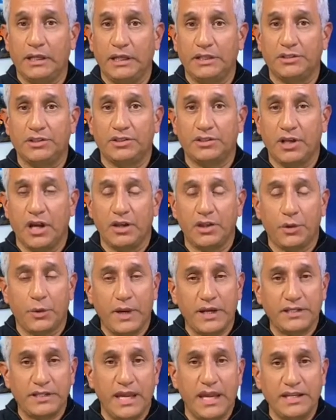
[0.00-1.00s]
Let's just
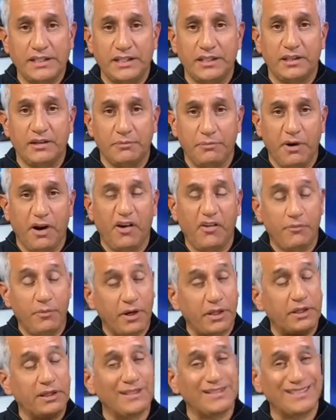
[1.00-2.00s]
authorize 18 and above,
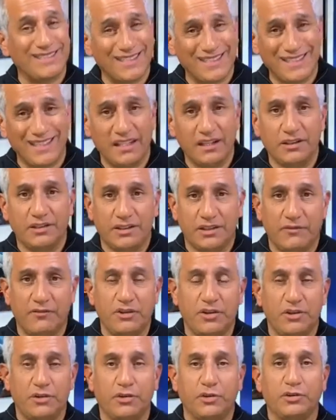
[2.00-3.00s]
but the 16 and
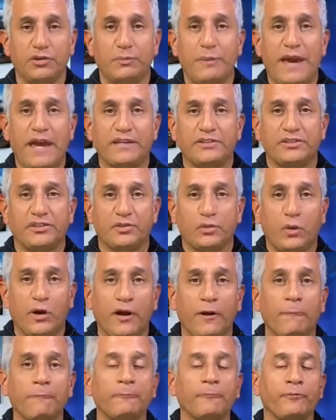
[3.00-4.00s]
17-year-olds passed as
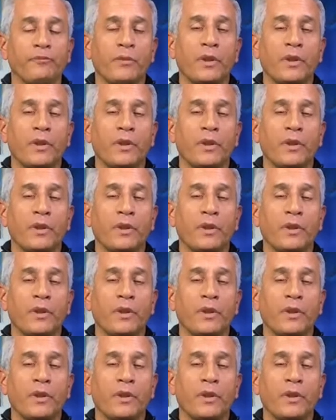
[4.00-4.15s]
well.